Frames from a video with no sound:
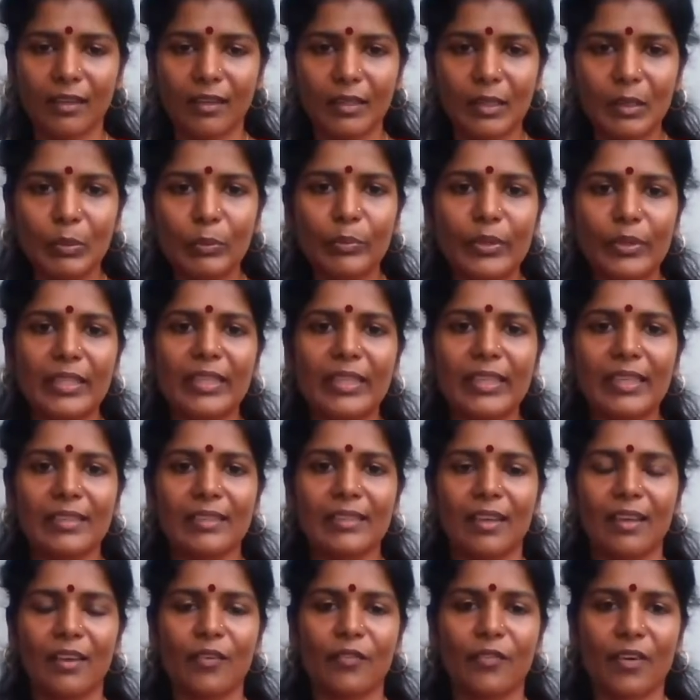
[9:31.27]
complete
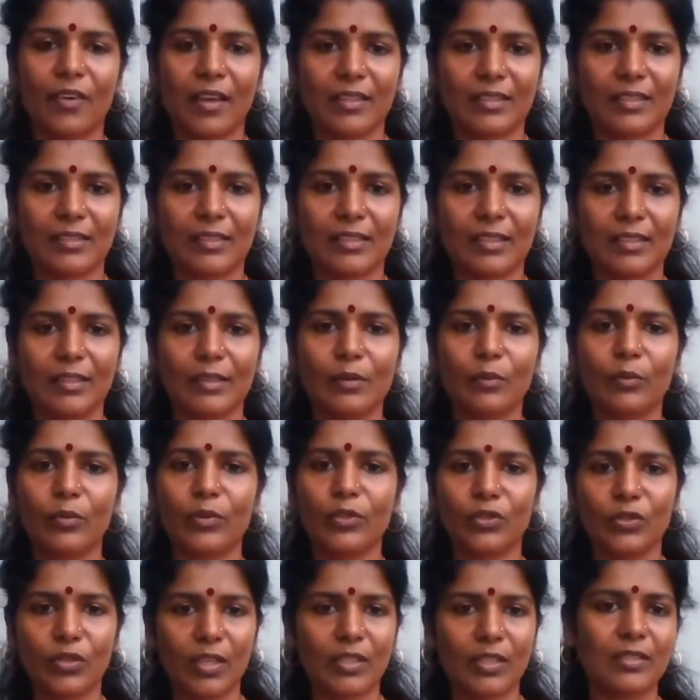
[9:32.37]
fasting with
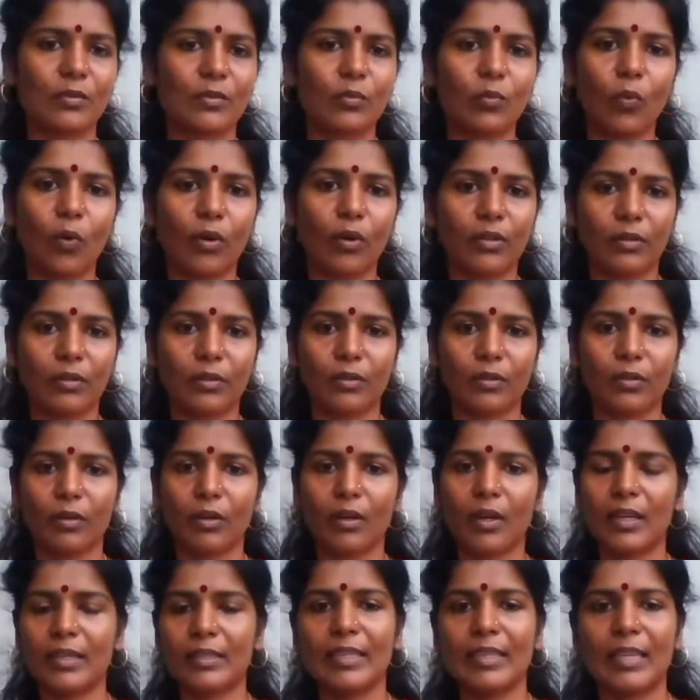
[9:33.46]
just water
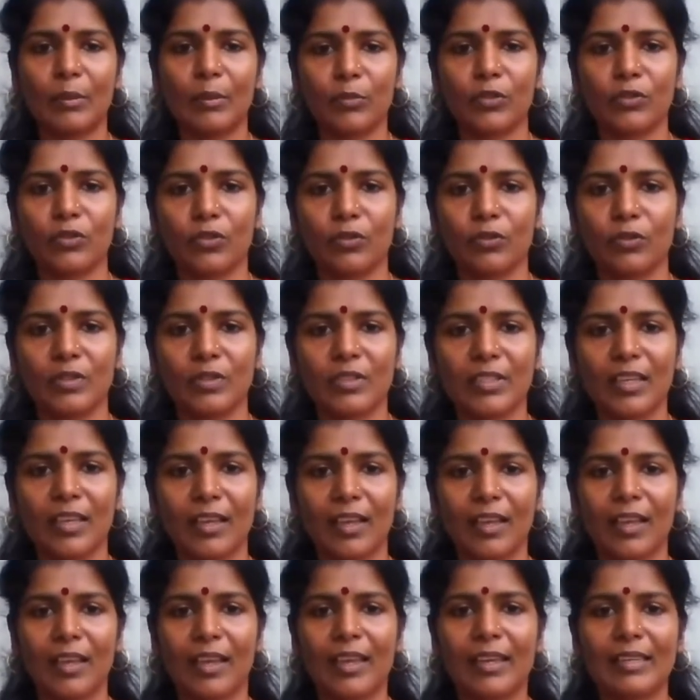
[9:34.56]
and lemon juice.
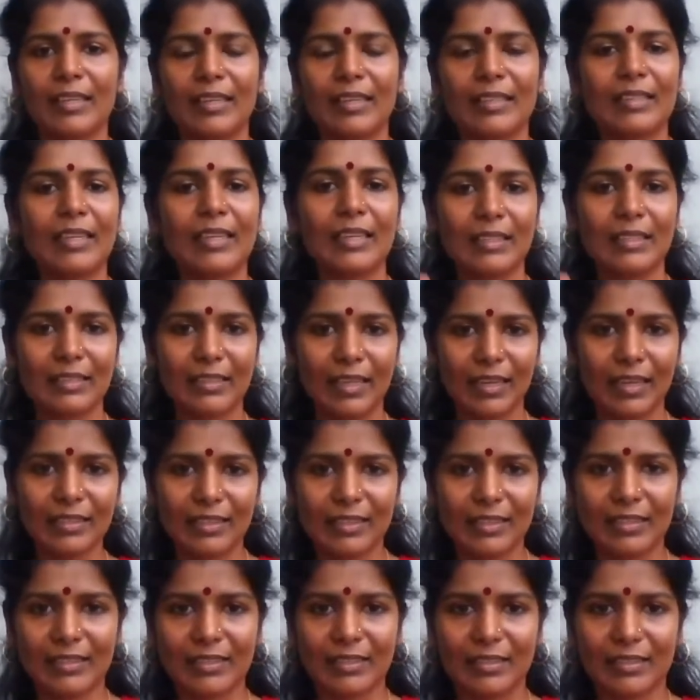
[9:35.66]
And I think that
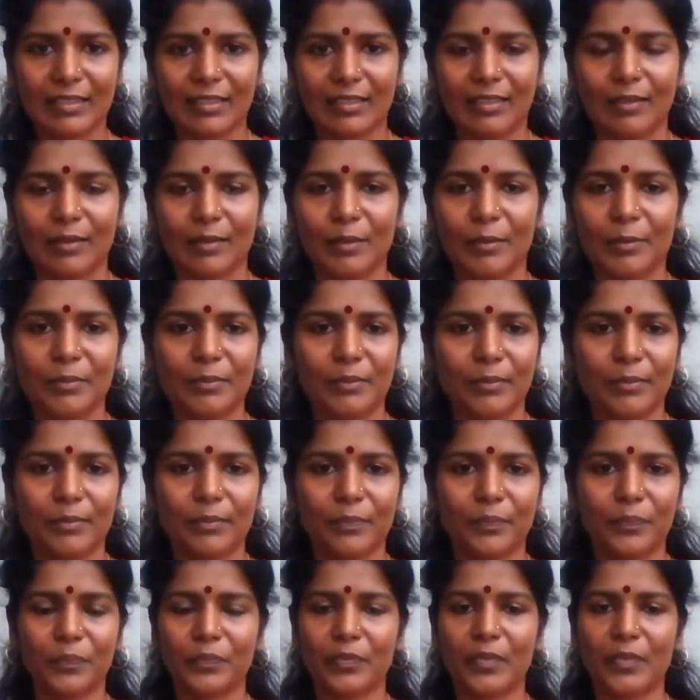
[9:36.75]
is a
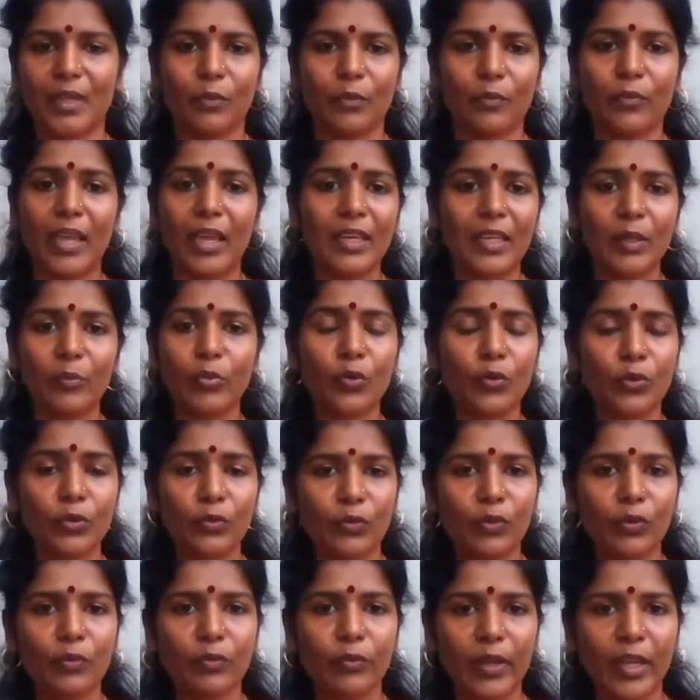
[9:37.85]
very
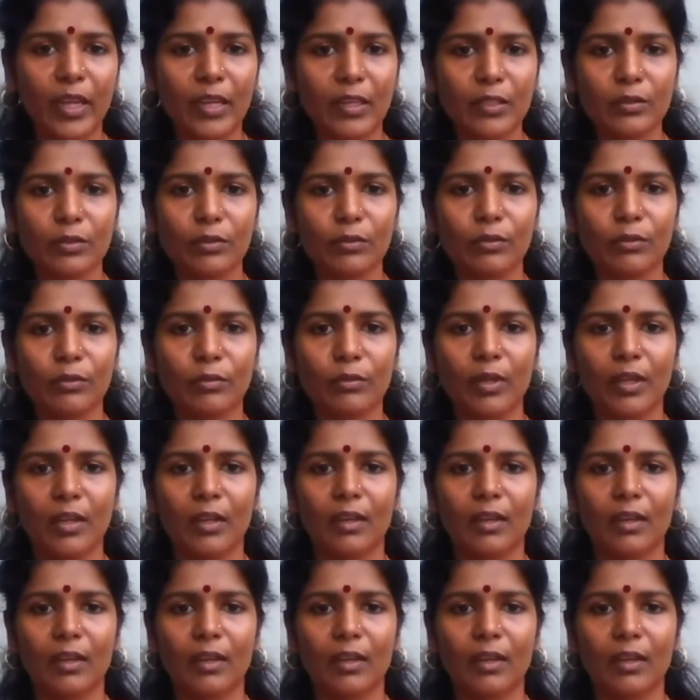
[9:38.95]
beautiful way to